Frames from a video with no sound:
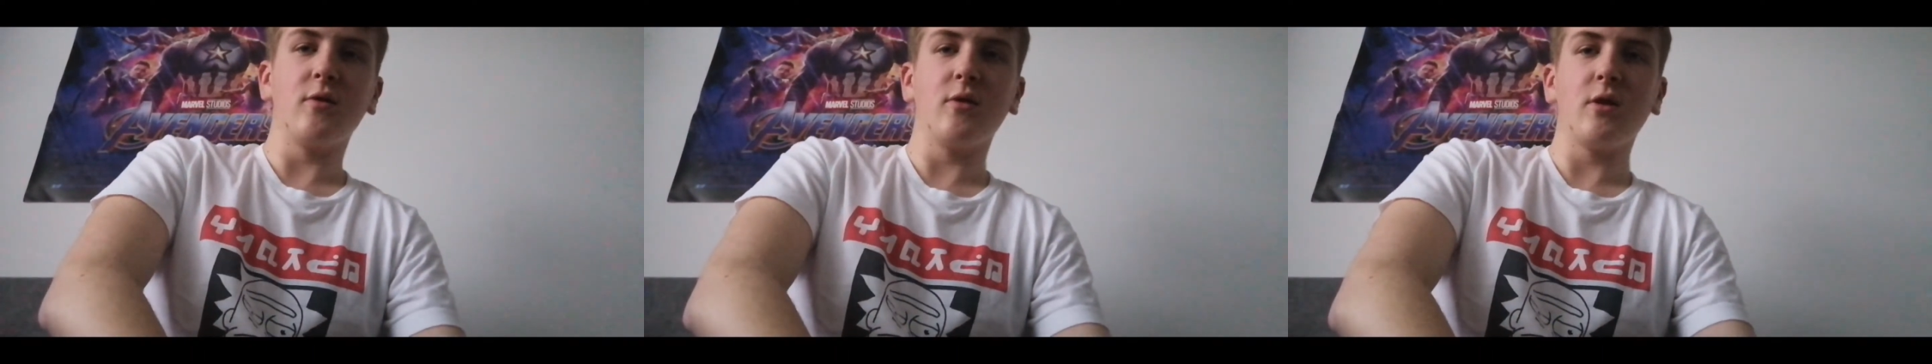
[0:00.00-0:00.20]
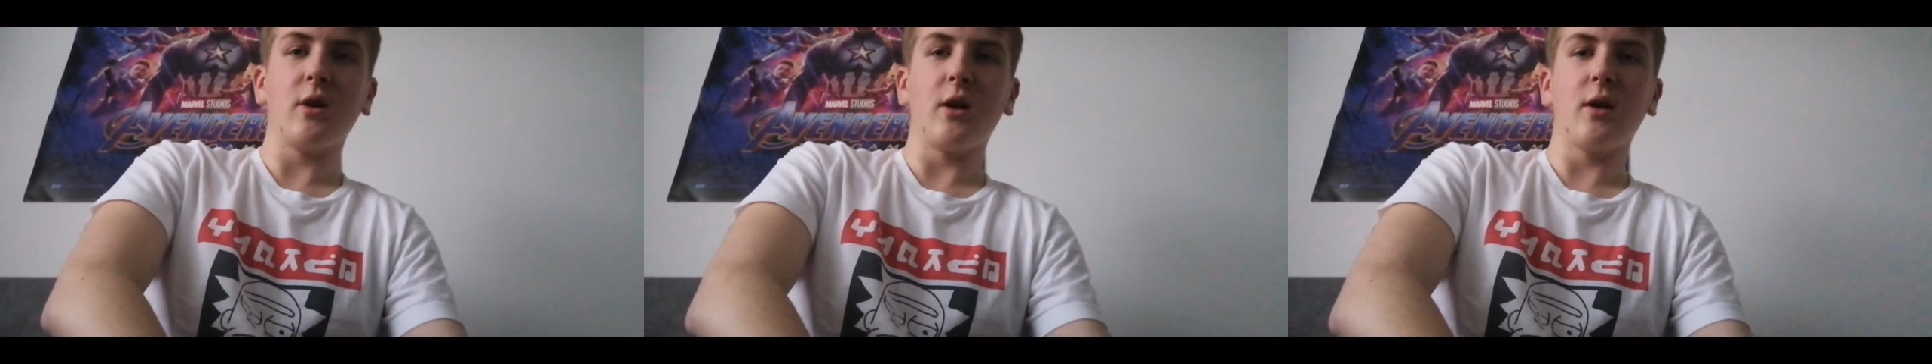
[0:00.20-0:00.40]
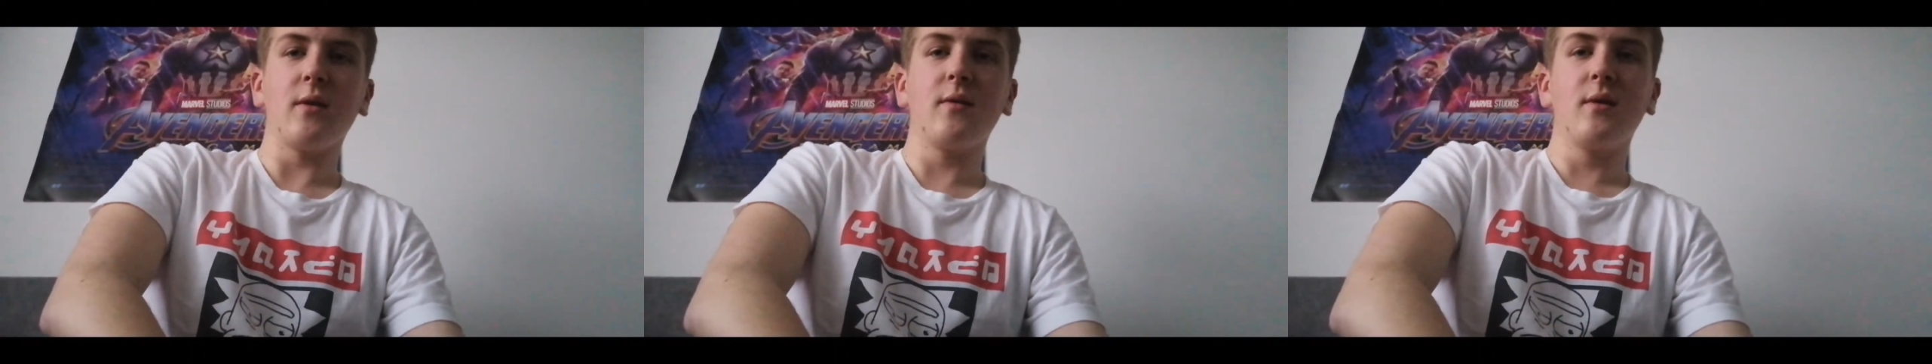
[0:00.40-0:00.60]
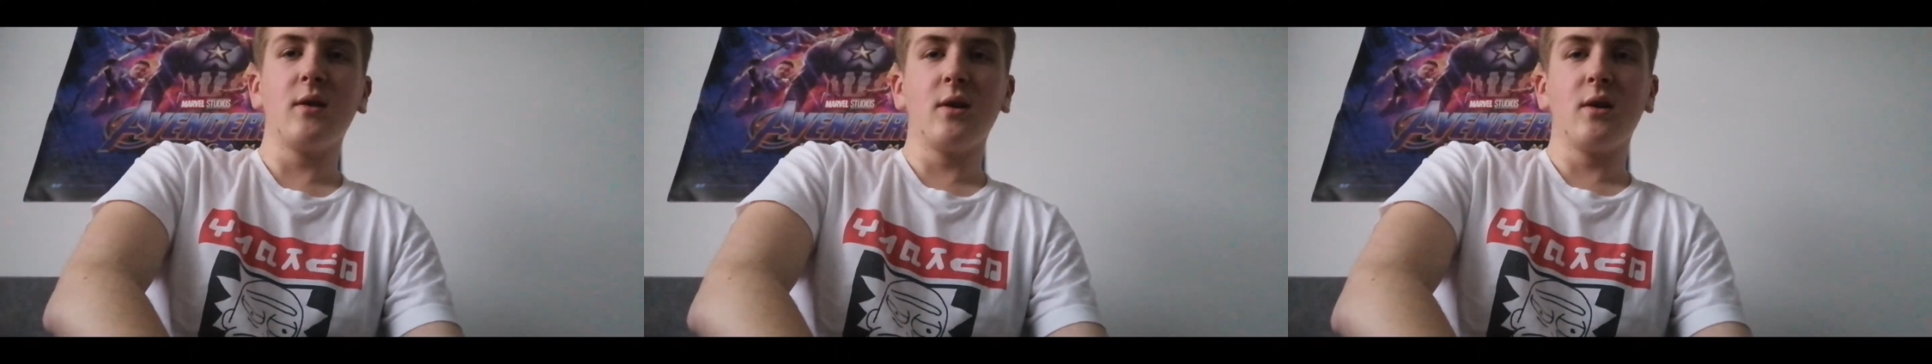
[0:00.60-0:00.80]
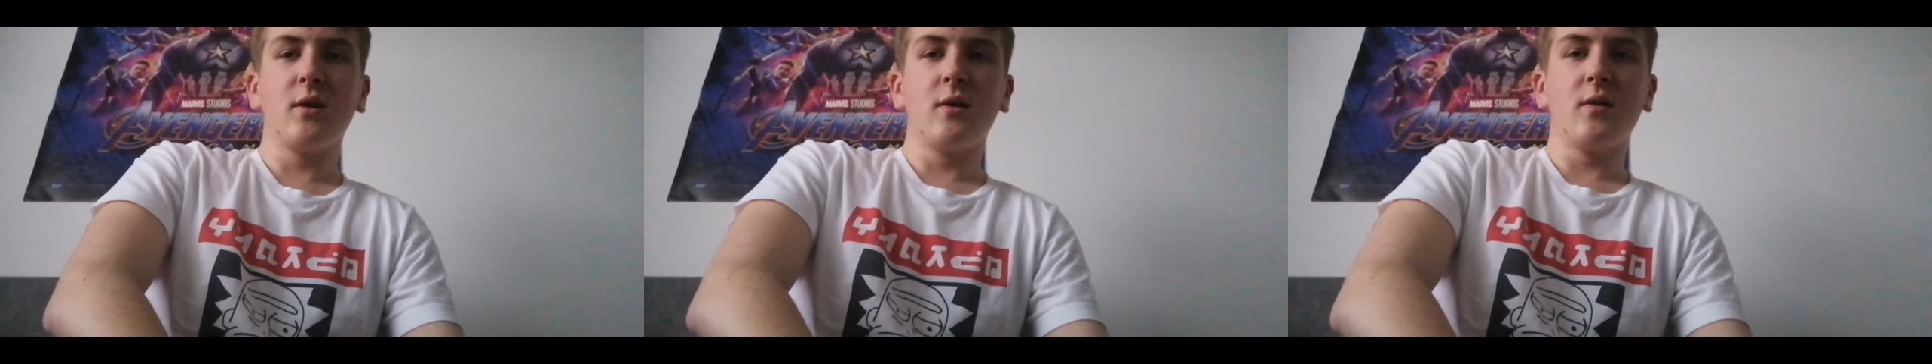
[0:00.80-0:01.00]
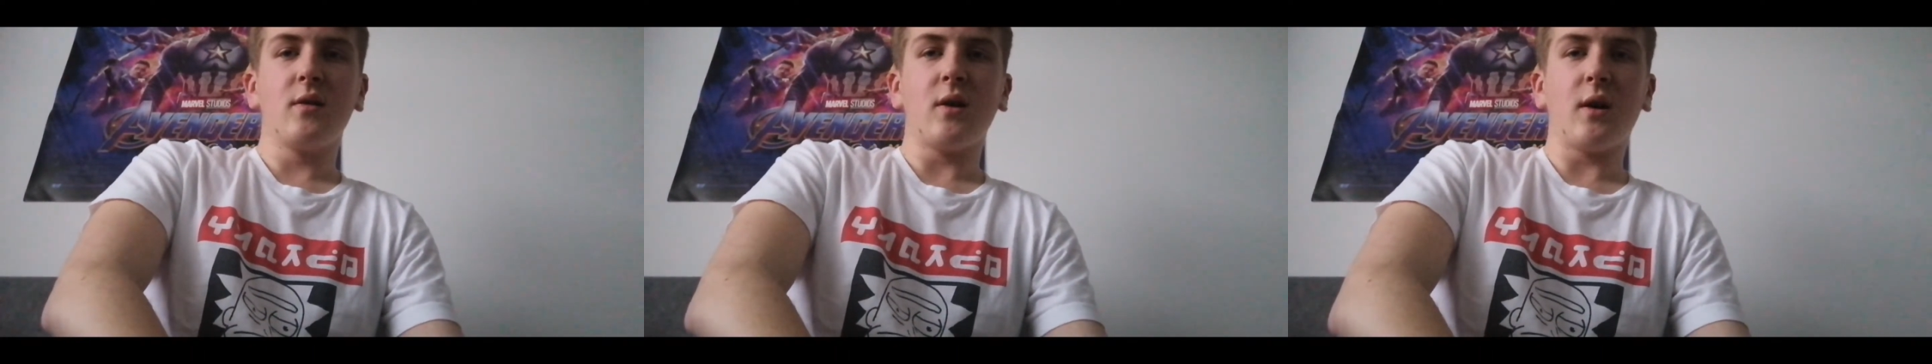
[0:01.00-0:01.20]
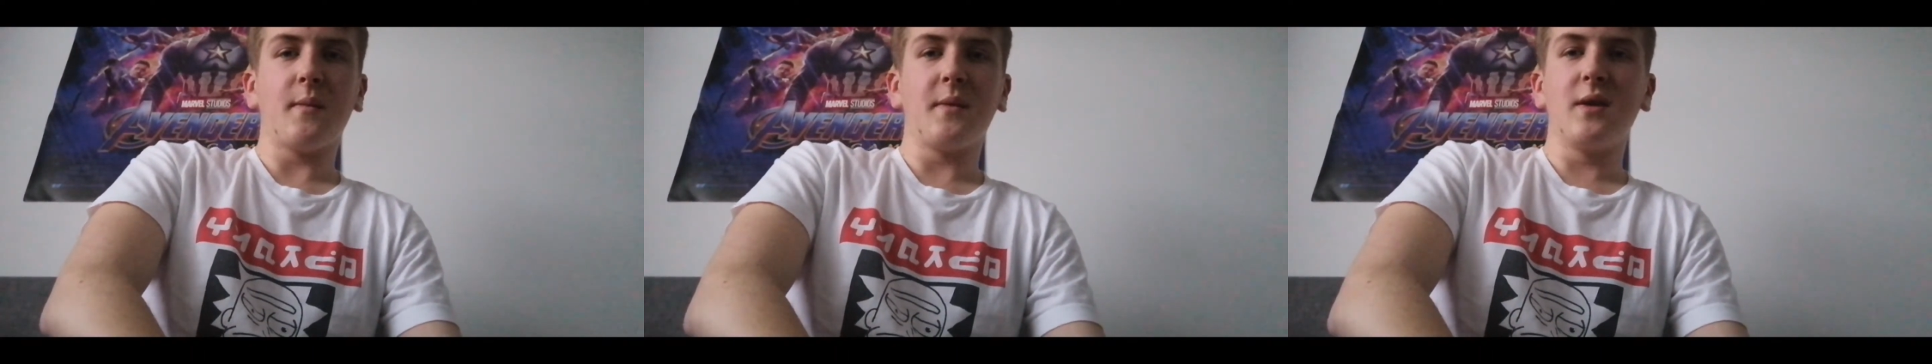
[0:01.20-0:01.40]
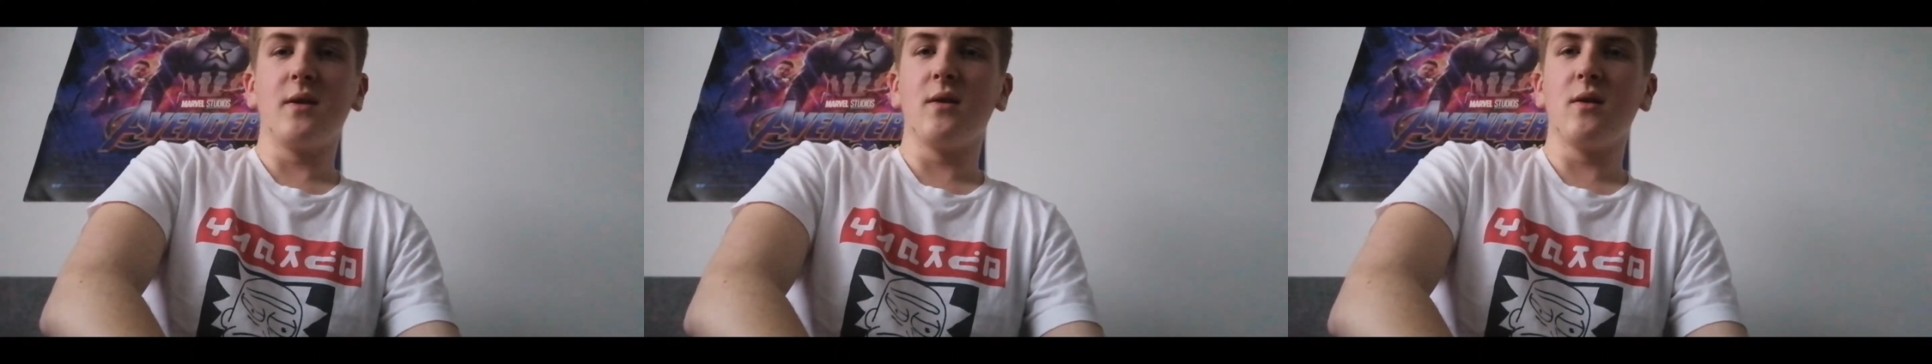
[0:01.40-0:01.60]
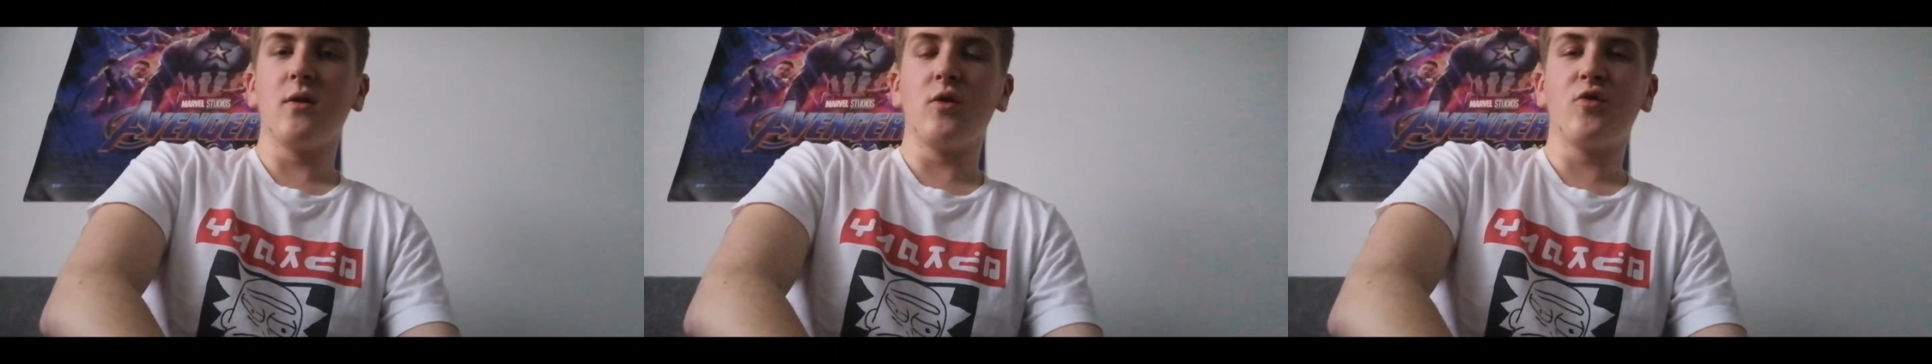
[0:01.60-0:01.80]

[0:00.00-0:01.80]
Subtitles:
yeah, I mean